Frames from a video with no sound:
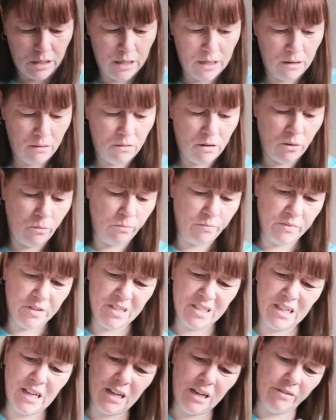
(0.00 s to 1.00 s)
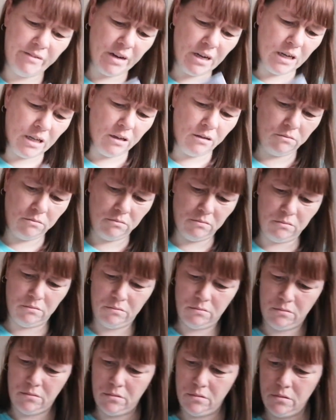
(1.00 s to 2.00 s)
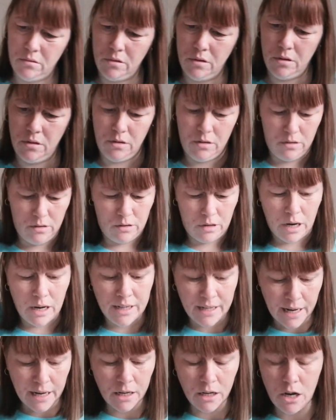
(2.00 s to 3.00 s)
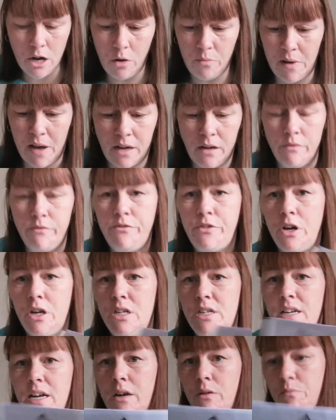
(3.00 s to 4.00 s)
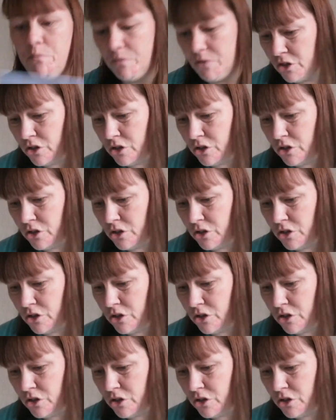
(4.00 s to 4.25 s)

I don't know, silly really. I can go back and find out,